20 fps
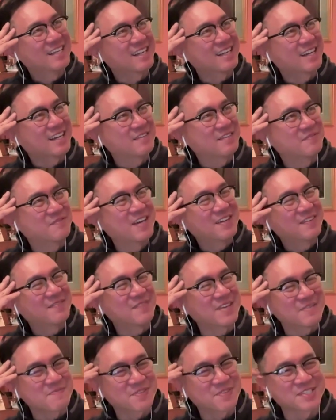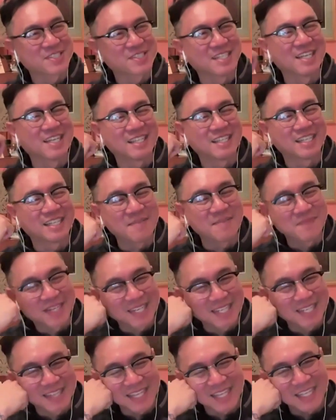on my personality. I
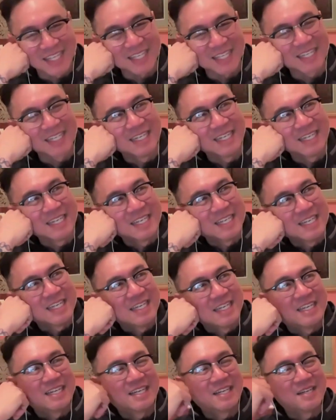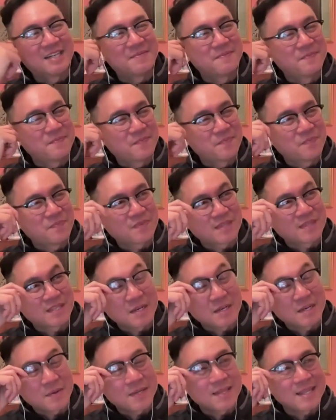mean, I think, um,
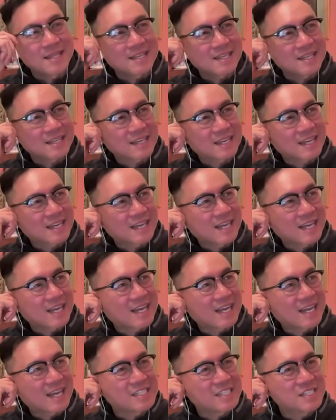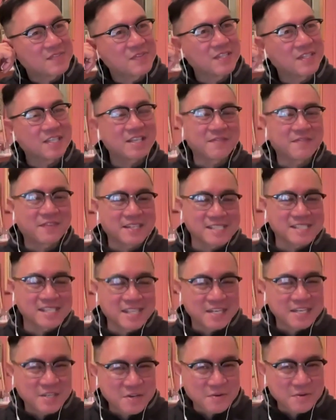you know, I think uh, I just feel like if I
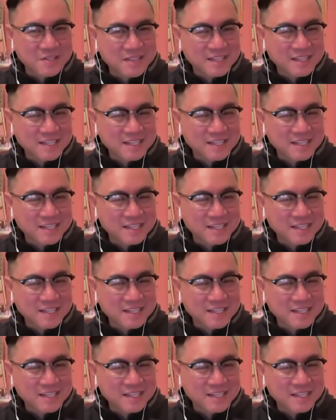say no to